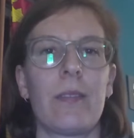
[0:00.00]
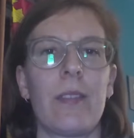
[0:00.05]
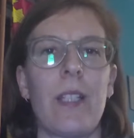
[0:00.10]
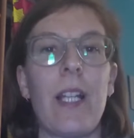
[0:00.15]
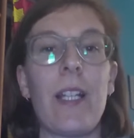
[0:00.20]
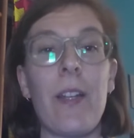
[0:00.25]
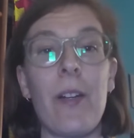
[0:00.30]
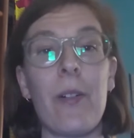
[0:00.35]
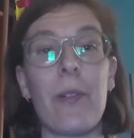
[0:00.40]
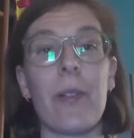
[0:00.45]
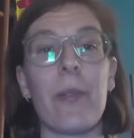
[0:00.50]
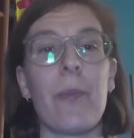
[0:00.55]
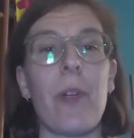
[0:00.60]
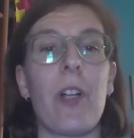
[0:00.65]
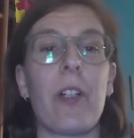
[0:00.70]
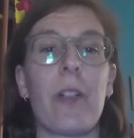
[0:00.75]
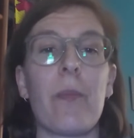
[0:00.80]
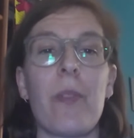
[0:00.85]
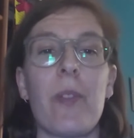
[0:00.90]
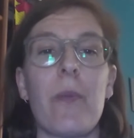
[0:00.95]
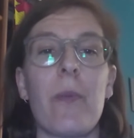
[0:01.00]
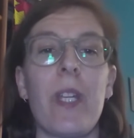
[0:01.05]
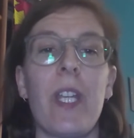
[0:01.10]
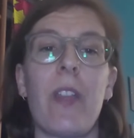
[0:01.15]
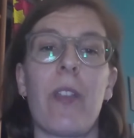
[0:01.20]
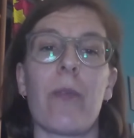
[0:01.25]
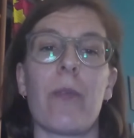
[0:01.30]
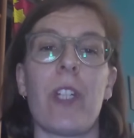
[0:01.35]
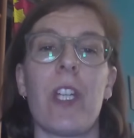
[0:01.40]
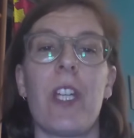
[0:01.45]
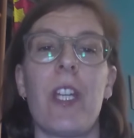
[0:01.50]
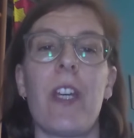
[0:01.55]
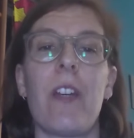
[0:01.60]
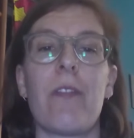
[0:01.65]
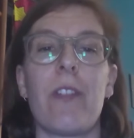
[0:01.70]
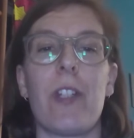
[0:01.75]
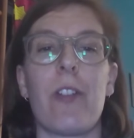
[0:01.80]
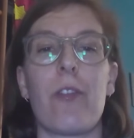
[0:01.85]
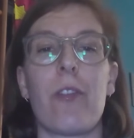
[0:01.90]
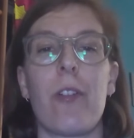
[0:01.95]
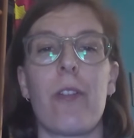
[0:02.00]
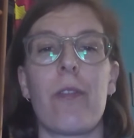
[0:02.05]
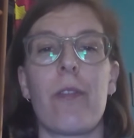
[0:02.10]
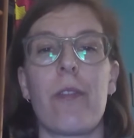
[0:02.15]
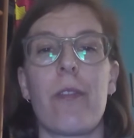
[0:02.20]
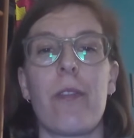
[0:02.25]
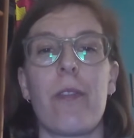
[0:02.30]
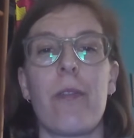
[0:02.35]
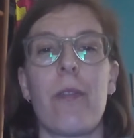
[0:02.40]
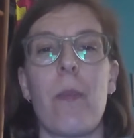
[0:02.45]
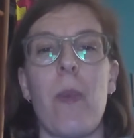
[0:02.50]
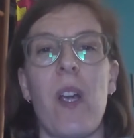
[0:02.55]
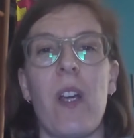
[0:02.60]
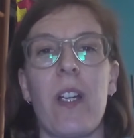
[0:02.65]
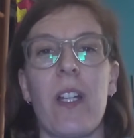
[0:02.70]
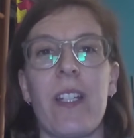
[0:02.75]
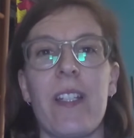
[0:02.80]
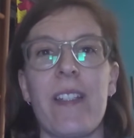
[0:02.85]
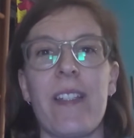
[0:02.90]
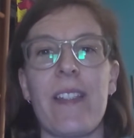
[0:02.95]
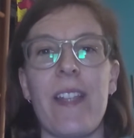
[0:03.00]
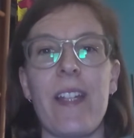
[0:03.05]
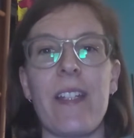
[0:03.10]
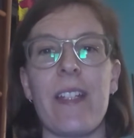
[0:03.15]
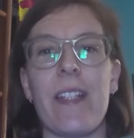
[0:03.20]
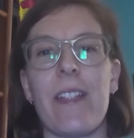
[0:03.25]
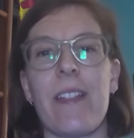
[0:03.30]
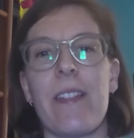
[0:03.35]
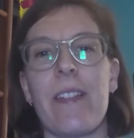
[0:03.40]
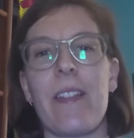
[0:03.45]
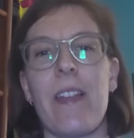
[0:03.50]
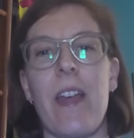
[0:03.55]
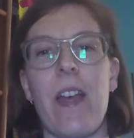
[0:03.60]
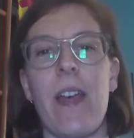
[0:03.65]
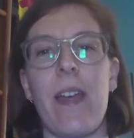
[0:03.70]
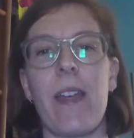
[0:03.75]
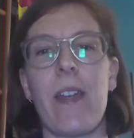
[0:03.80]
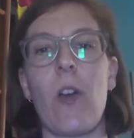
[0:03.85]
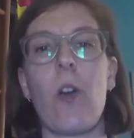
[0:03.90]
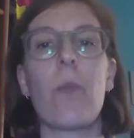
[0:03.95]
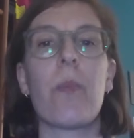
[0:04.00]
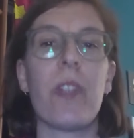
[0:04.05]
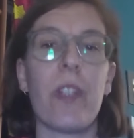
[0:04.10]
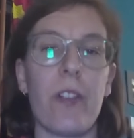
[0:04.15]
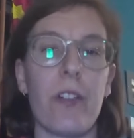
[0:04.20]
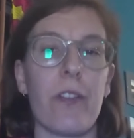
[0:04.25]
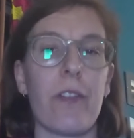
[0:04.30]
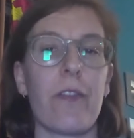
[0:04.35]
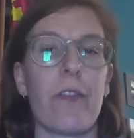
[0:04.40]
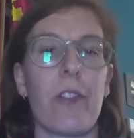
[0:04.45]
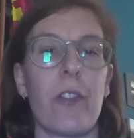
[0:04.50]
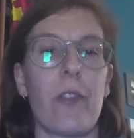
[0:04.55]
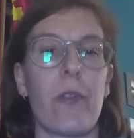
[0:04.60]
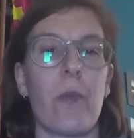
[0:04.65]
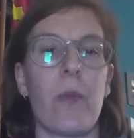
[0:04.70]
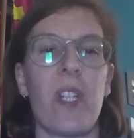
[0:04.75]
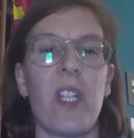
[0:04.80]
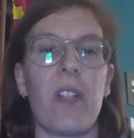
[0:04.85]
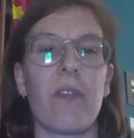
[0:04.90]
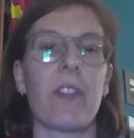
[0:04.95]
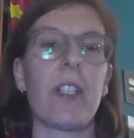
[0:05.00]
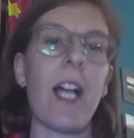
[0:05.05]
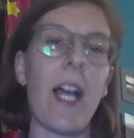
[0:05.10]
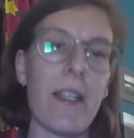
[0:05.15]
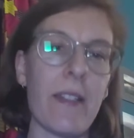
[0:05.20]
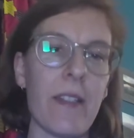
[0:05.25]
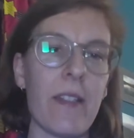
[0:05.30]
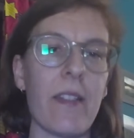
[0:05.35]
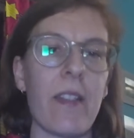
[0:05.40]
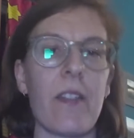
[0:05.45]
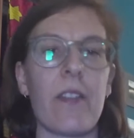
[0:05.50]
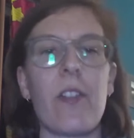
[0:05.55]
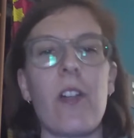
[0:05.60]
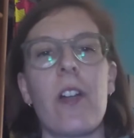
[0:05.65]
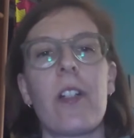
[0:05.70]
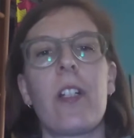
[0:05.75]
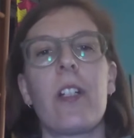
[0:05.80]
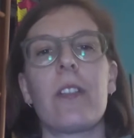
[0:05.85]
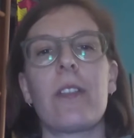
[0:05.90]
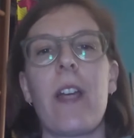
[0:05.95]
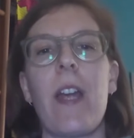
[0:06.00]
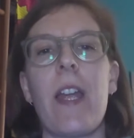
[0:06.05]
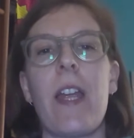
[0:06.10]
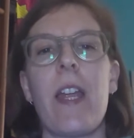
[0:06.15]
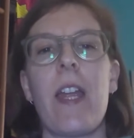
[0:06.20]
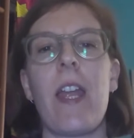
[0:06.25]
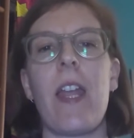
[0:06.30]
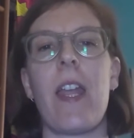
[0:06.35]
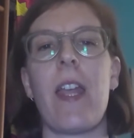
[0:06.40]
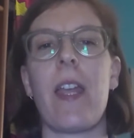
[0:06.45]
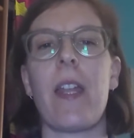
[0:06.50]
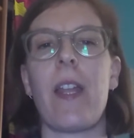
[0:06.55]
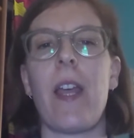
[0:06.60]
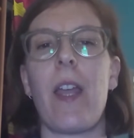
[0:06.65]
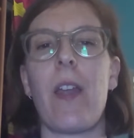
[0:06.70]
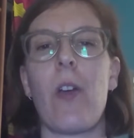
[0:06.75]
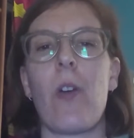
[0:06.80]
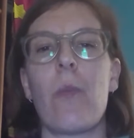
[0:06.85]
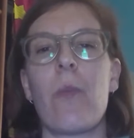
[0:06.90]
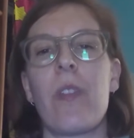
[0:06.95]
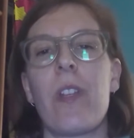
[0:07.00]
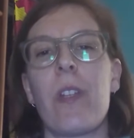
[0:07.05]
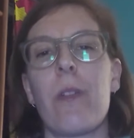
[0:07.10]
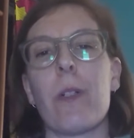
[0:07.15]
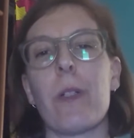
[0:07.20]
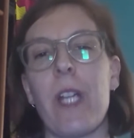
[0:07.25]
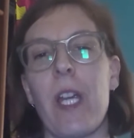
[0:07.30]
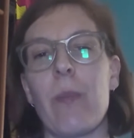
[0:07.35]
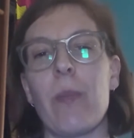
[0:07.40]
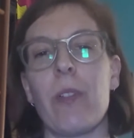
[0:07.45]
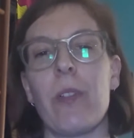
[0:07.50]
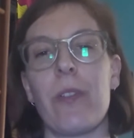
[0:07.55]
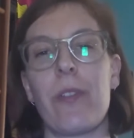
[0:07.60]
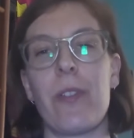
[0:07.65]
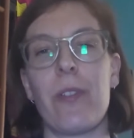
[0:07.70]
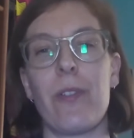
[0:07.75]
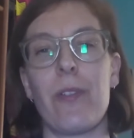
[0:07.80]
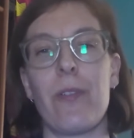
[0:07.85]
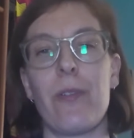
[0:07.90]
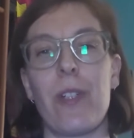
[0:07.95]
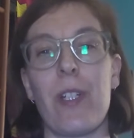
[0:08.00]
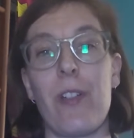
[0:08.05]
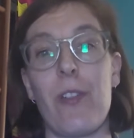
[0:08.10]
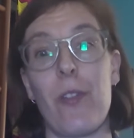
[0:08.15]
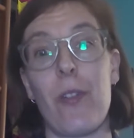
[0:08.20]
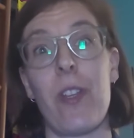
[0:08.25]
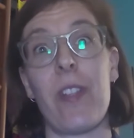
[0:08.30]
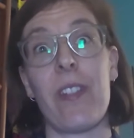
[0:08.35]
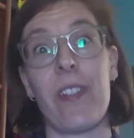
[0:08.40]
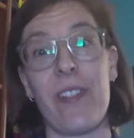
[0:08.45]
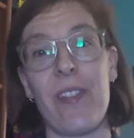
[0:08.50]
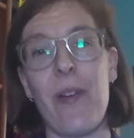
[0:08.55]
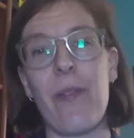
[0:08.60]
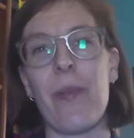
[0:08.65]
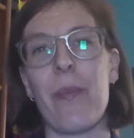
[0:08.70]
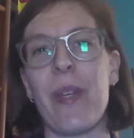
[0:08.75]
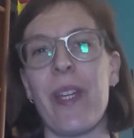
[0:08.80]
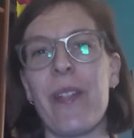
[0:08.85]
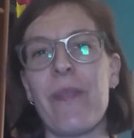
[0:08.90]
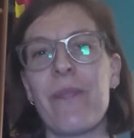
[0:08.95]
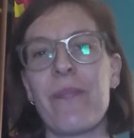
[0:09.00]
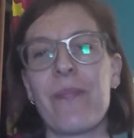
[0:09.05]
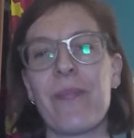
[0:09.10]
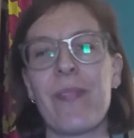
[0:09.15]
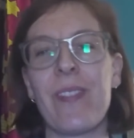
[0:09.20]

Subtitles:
Hello, and welcome to week 3 of Intro to American Studies. I hope that your first week of classes has gone all right, and I hope that you are able to enjoy the snow a bit.